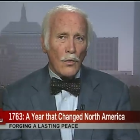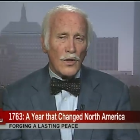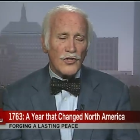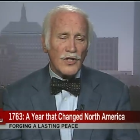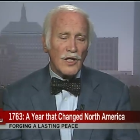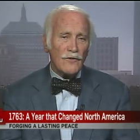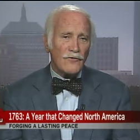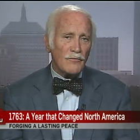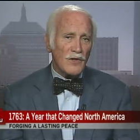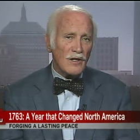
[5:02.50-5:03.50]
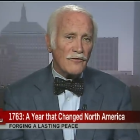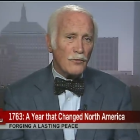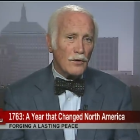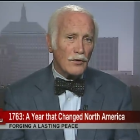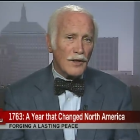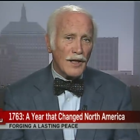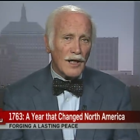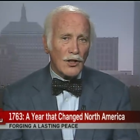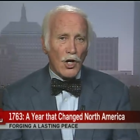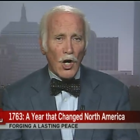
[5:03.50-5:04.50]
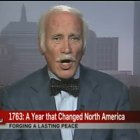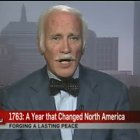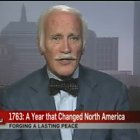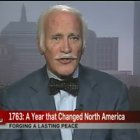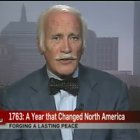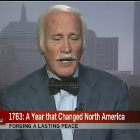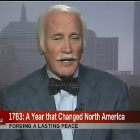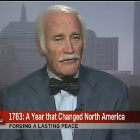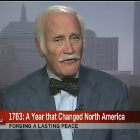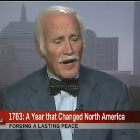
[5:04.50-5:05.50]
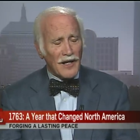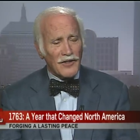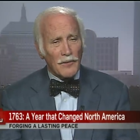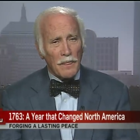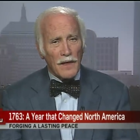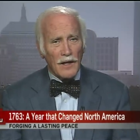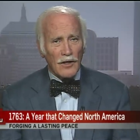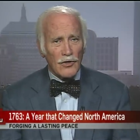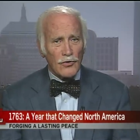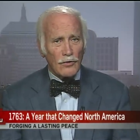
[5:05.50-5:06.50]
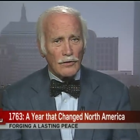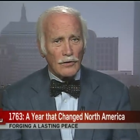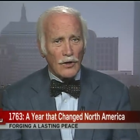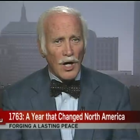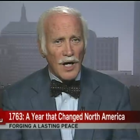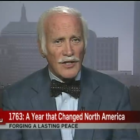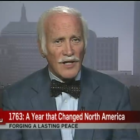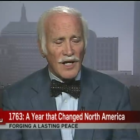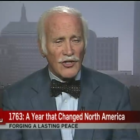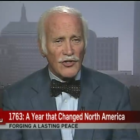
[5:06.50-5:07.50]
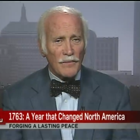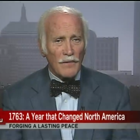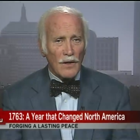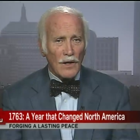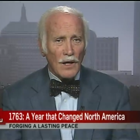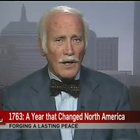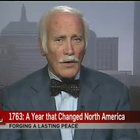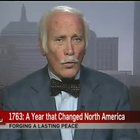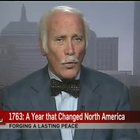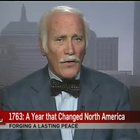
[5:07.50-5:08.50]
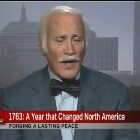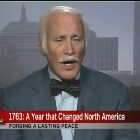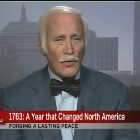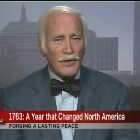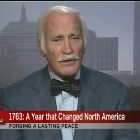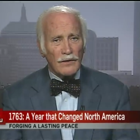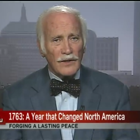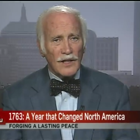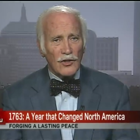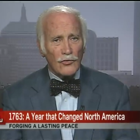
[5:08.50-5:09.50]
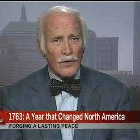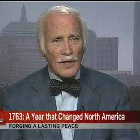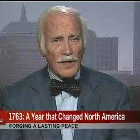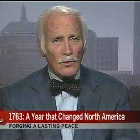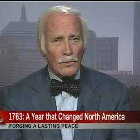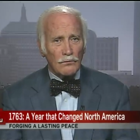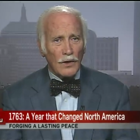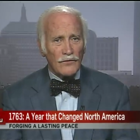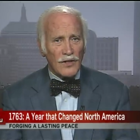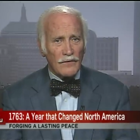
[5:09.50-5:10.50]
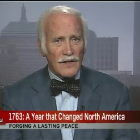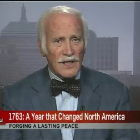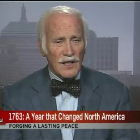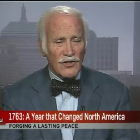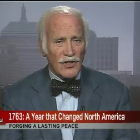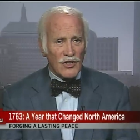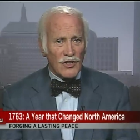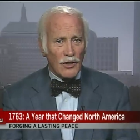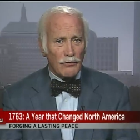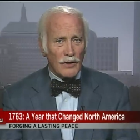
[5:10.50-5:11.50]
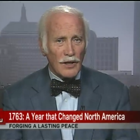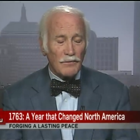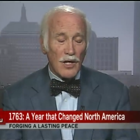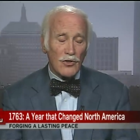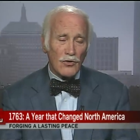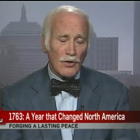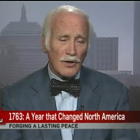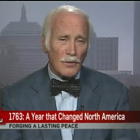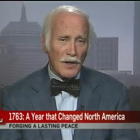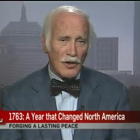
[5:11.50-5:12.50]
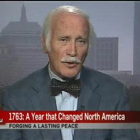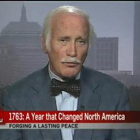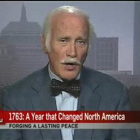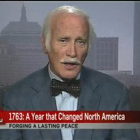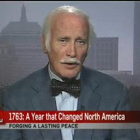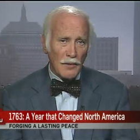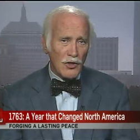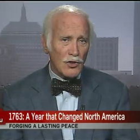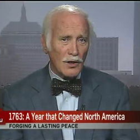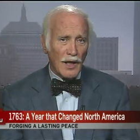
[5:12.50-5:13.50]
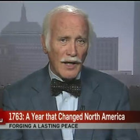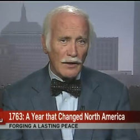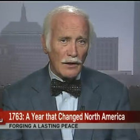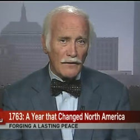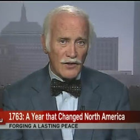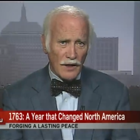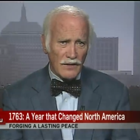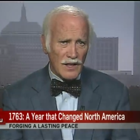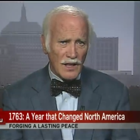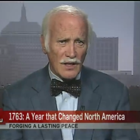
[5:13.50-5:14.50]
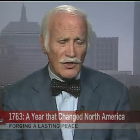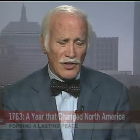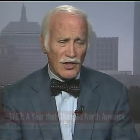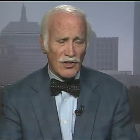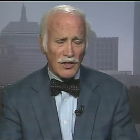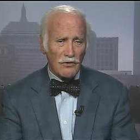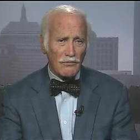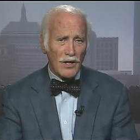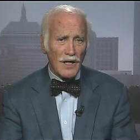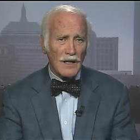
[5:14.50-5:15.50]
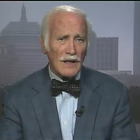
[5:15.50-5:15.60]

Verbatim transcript: Well, Steve, if we're looking at cause and effect in an historical context, without the Treaty of seventeen sixty-three, and certainly without the proclamation line of seventeen sixty-three,